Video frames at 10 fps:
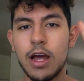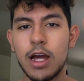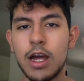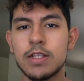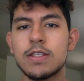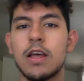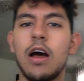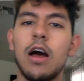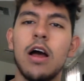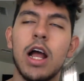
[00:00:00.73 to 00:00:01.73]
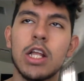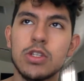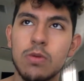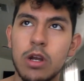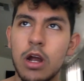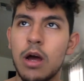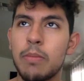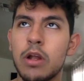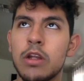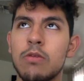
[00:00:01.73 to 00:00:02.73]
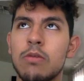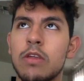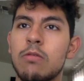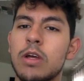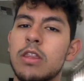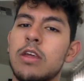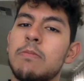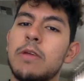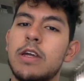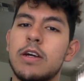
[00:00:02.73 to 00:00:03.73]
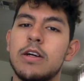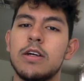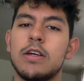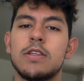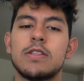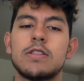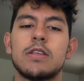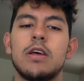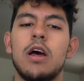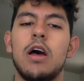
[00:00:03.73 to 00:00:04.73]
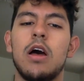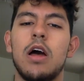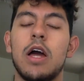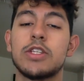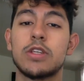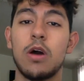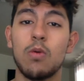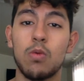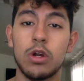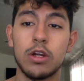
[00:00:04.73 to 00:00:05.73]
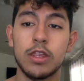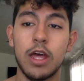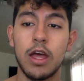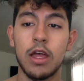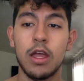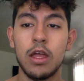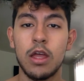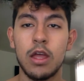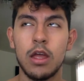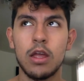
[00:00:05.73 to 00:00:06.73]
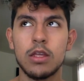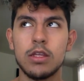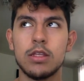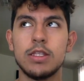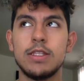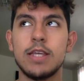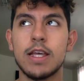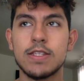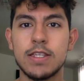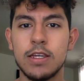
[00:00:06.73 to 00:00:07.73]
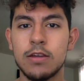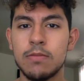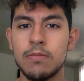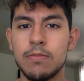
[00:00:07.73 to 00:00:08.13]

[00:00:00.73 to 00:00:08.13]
Hi guys, uh, I just wanted to hop on here really quickly because uh, I just got word that Deciem,